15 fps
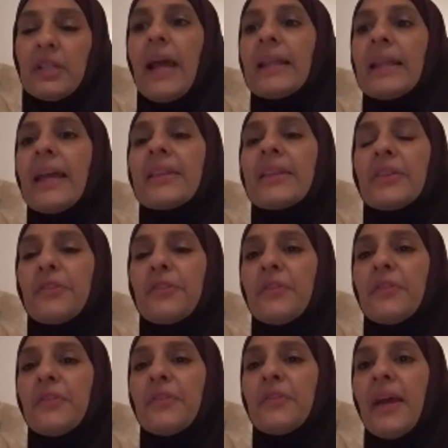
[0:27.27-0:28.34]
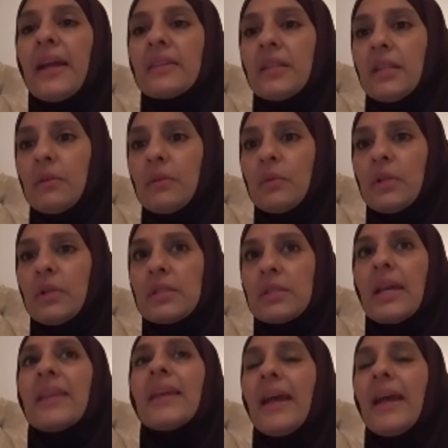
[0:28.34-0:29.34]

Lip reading: I like the fact that it was, I mean,